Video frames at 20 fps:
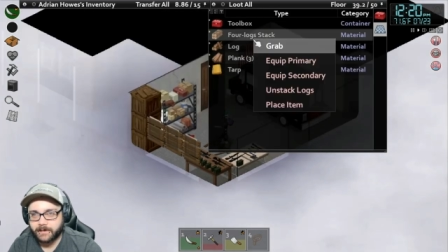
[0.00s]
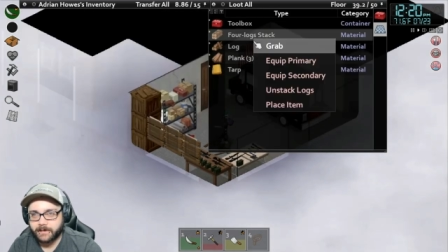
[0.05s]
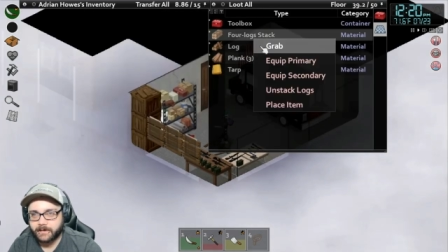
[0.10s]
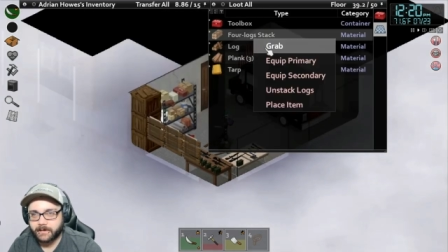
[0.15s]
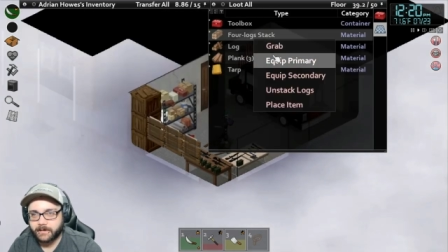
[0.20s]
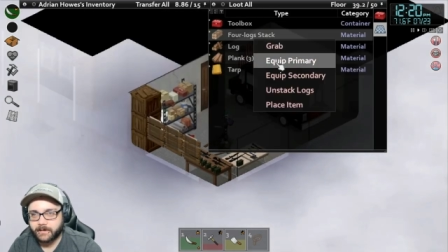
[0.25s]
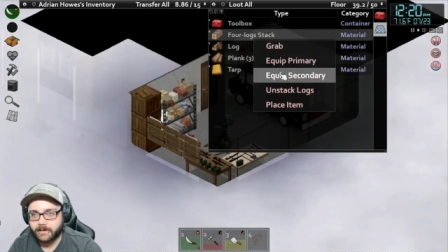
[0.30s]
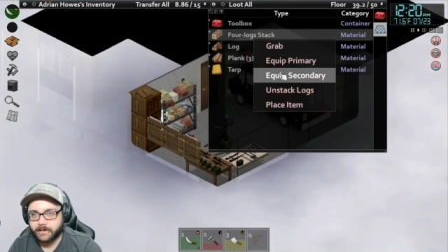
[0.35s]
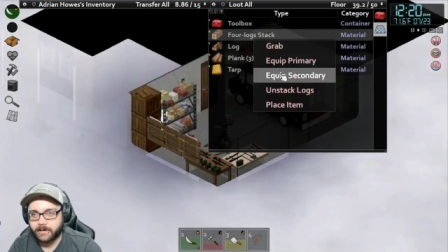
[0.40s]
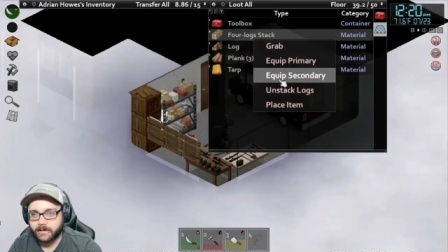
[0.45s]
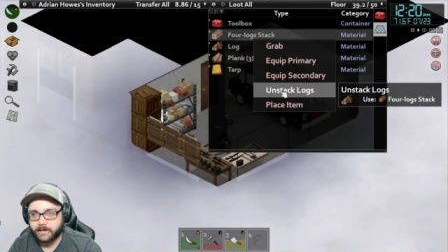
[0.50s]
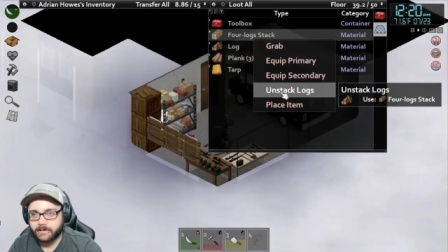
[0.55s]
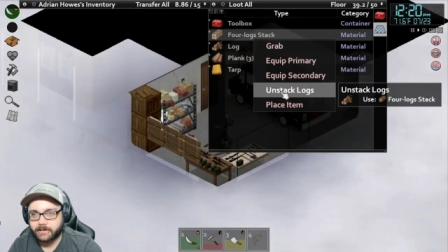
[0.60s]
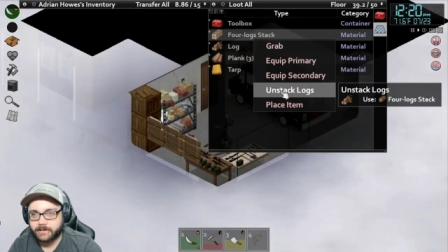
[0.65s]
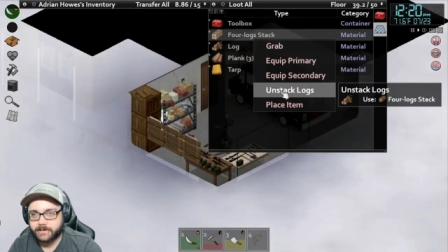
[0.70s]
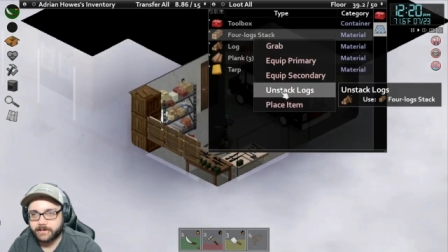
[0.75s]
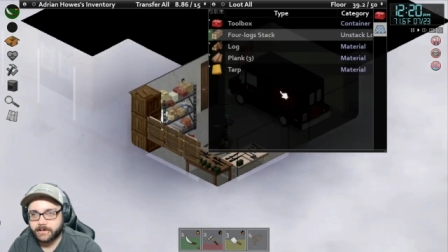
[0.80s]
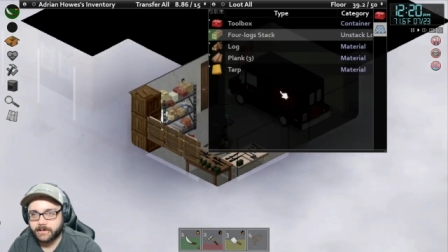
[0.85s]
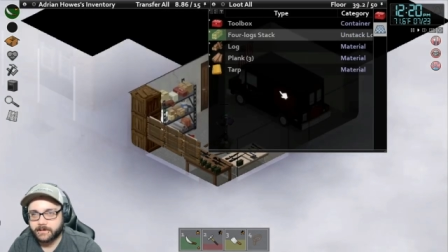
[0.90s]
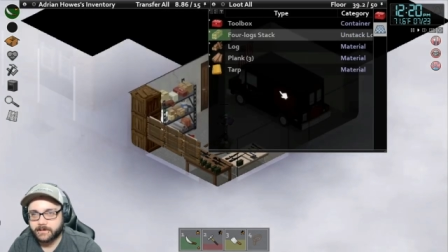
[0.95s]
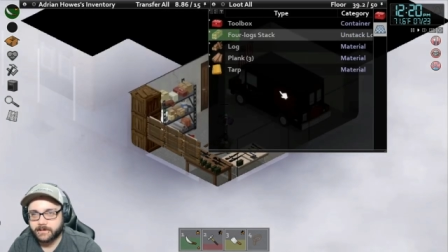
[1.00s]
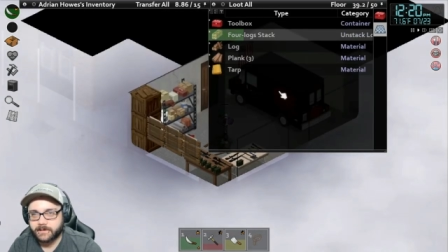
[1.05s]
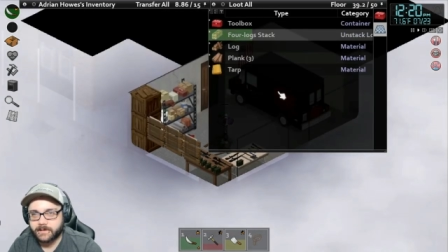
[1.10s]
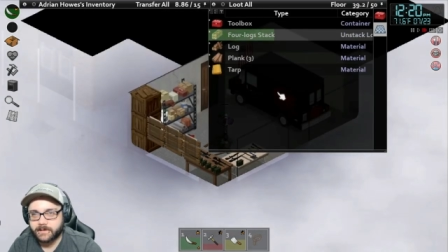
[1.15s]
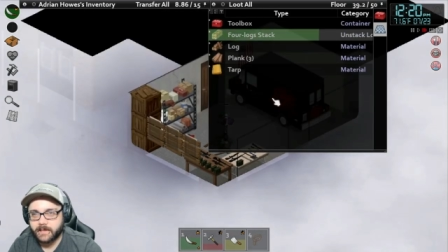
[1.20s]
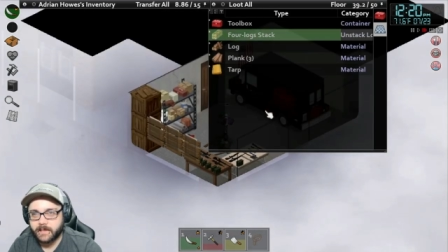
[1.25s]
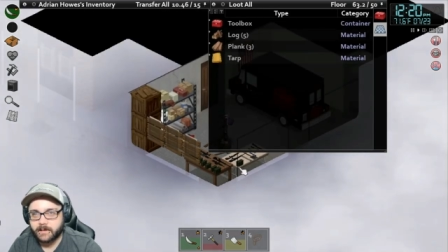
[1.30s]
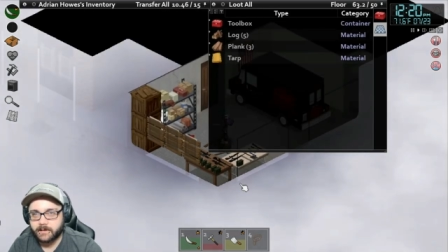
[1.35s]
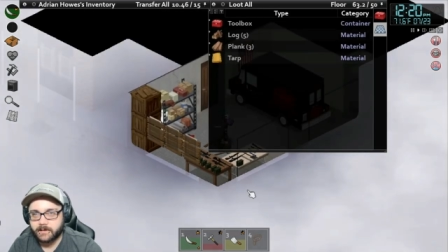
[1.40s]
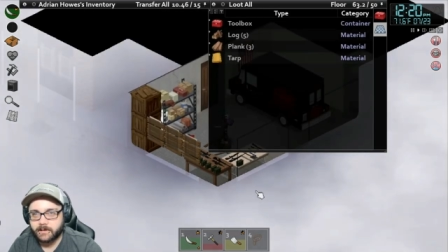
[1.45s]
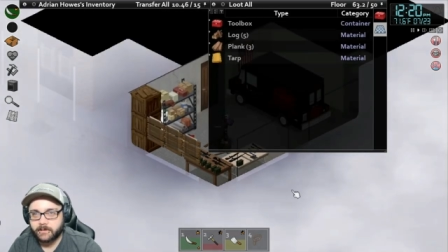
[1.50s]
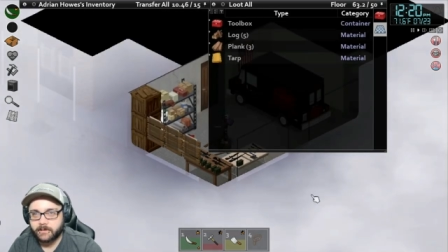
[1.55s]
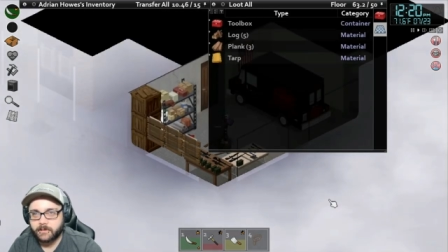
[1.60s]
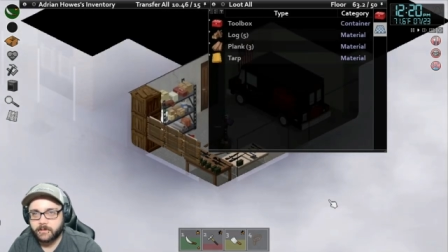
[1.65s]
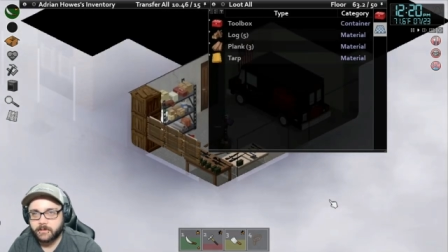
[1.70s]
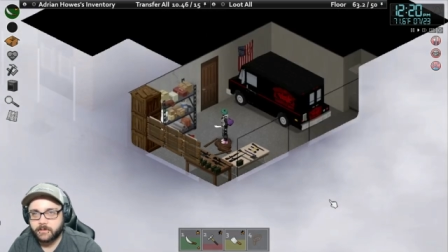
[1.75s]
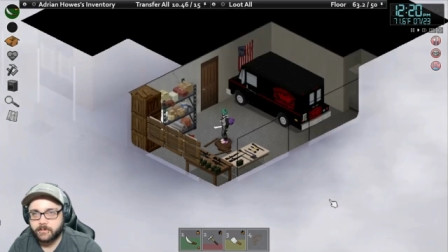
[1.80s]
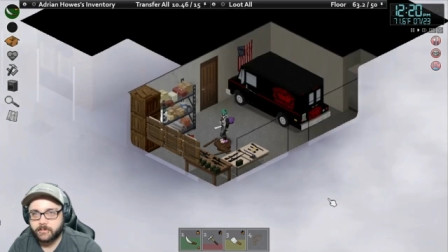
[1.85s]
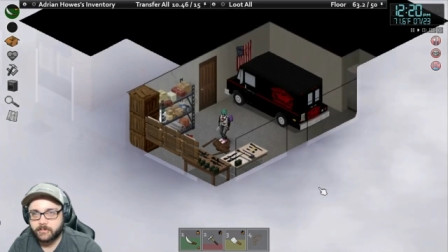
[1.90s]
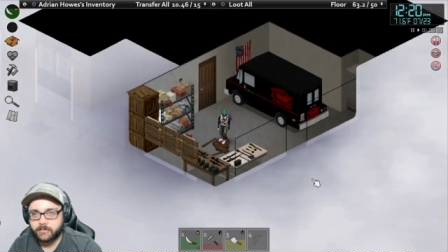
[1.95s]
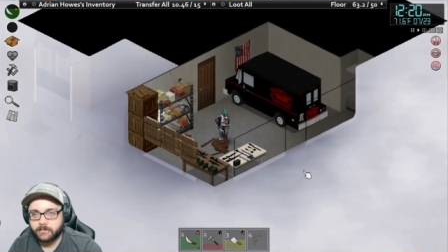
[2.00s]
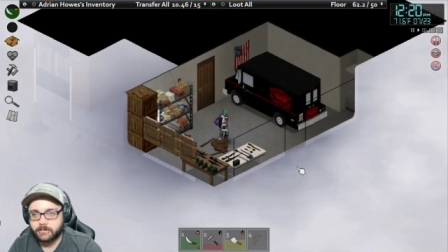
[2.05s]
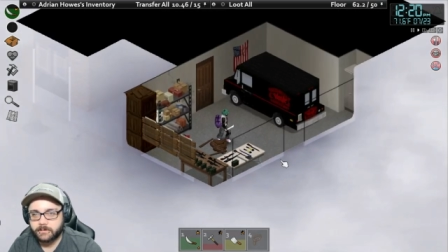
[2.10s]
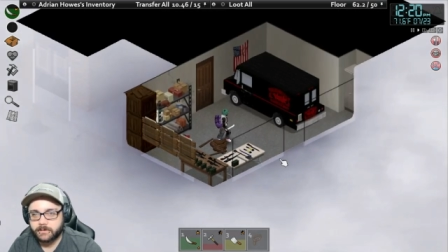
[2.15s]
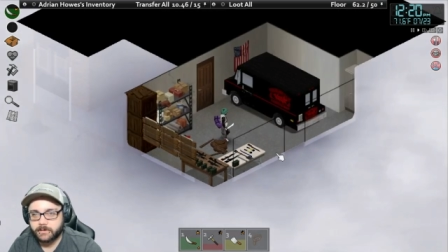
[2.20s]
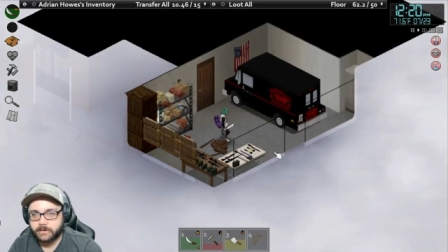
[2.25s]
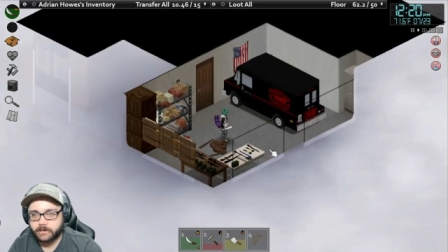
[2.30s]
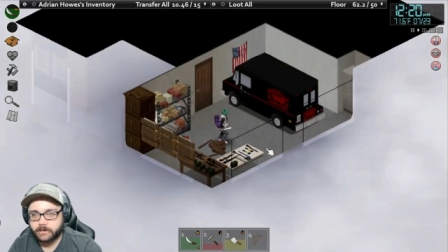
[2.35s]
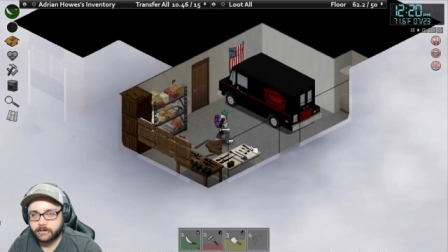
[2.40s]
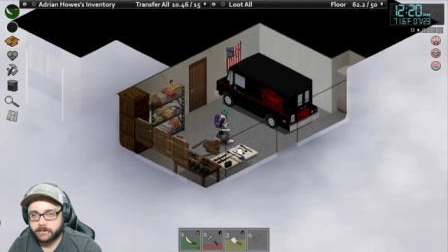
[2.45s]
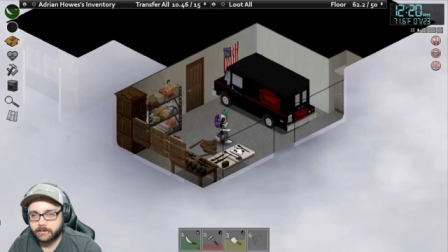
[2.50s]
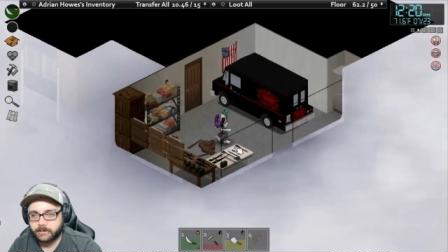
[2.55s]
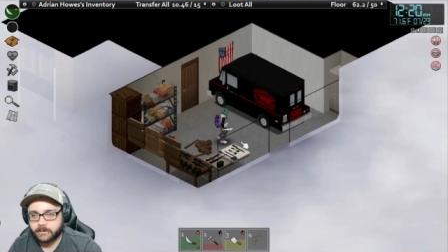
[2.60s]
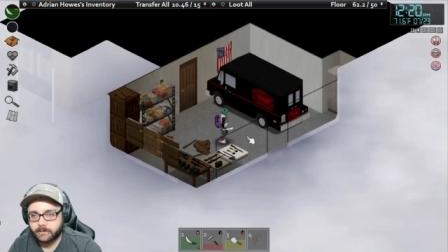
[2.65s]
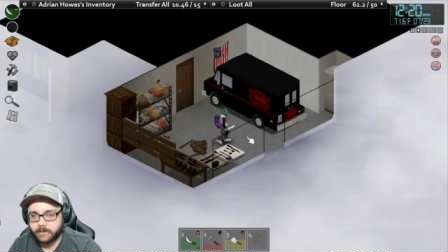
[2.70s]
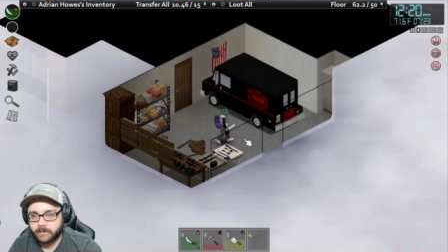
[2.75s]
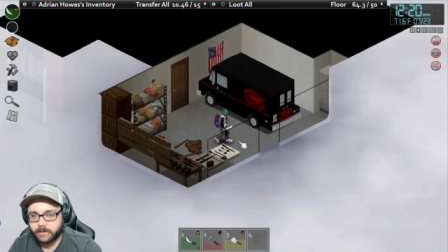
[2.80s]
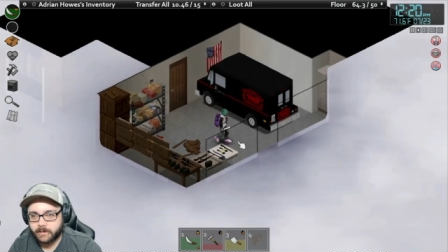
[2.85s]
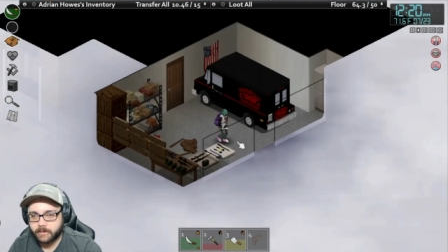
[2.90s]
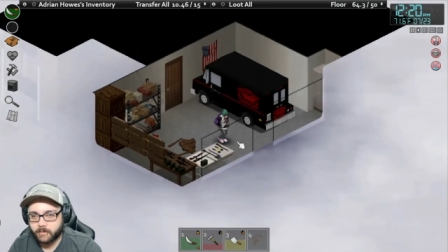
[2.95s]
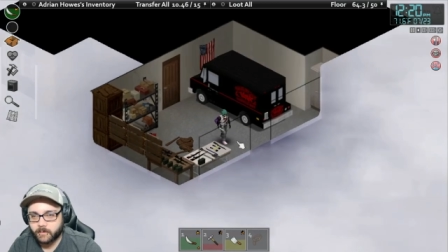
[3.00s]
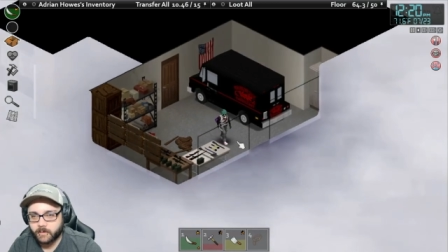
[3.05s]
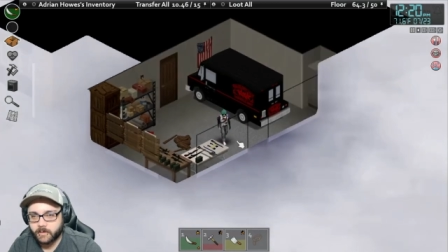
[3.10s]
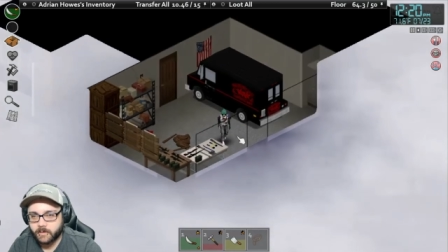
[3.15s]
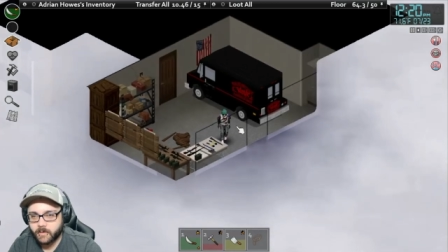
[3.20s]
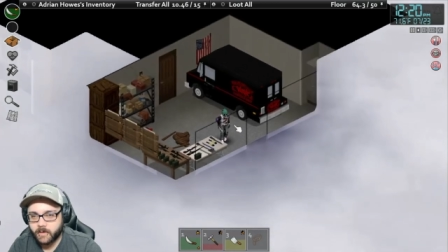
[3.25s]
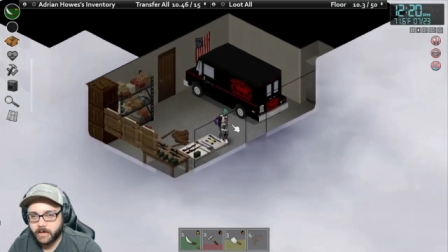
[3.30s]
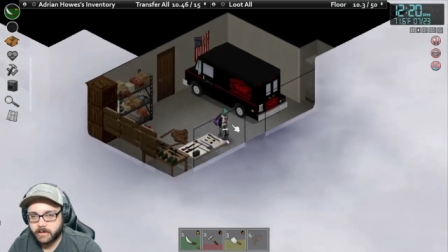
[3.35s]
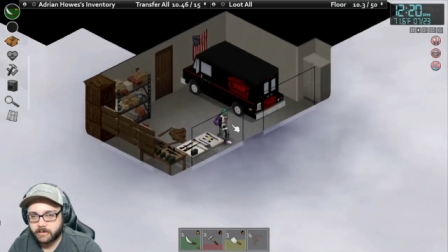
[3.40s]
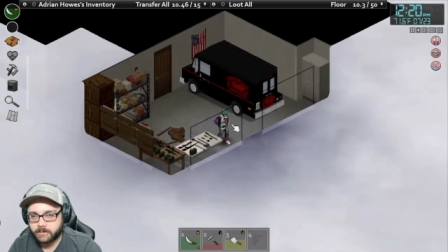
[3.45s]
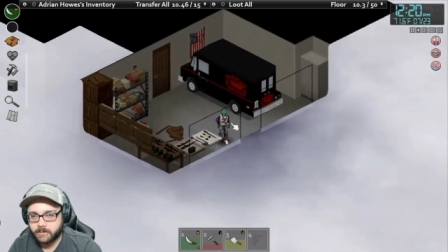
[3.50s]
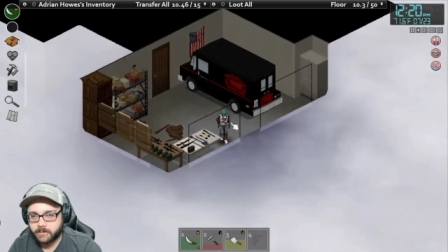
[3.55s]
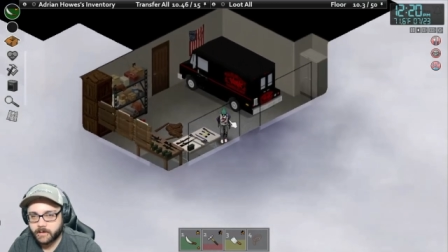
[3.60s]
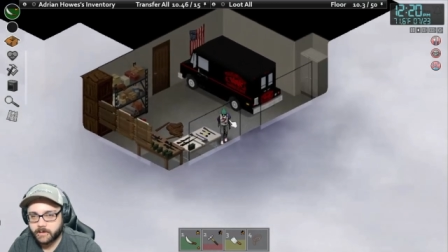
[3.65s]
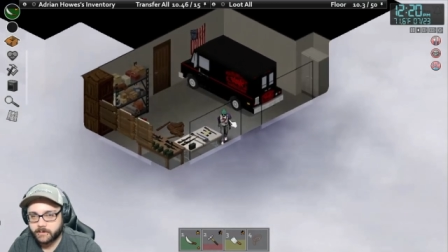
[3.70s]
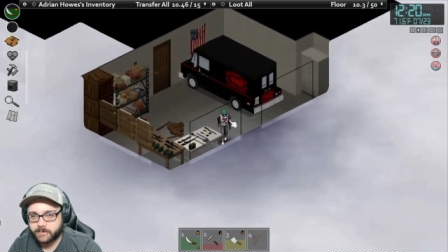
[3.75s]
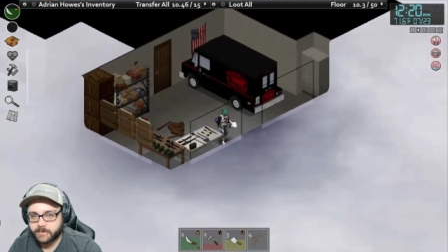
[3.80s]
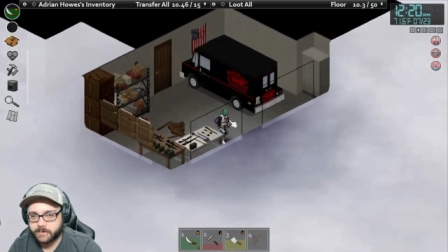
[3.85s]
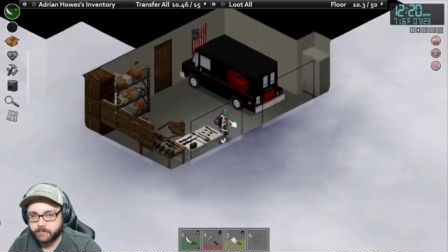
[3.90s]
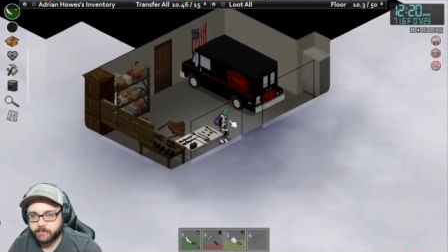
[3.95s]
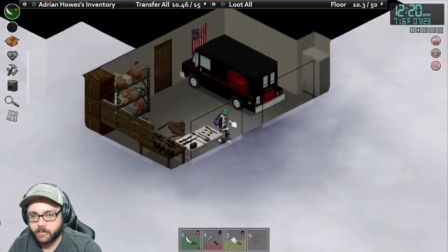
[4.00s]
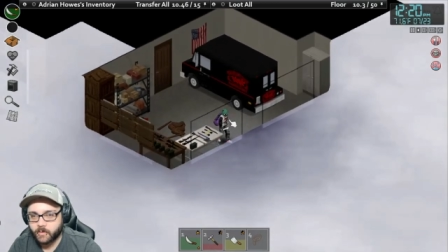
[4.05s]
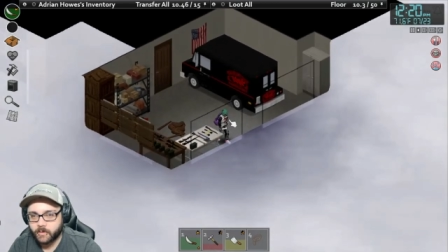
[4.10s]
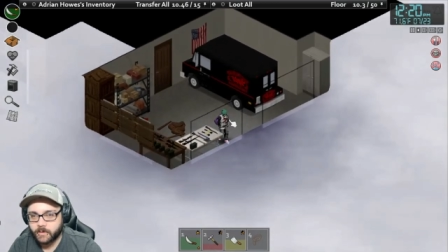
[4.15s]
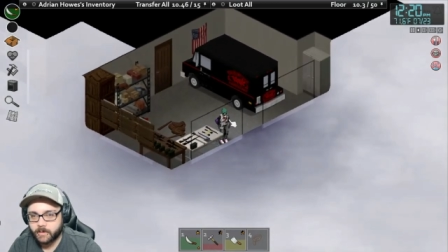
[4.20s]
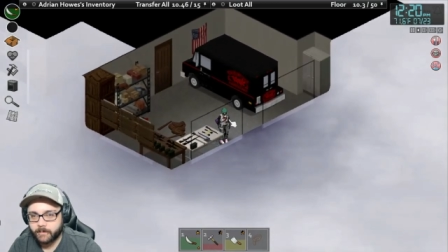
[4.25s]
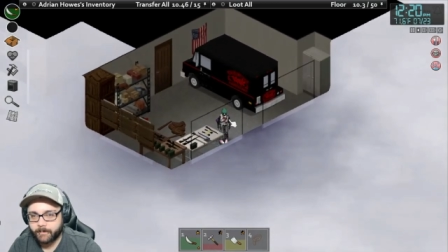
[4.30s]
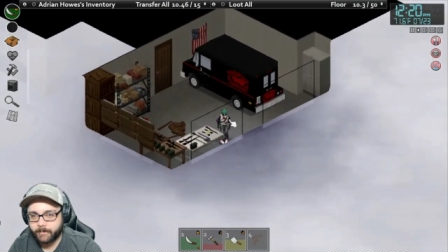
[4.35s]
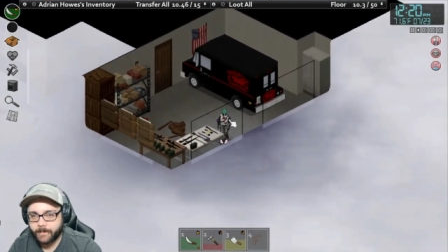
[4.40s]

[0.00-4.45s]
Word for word: All right, let's unstack you, and then we'll go out and grab some more.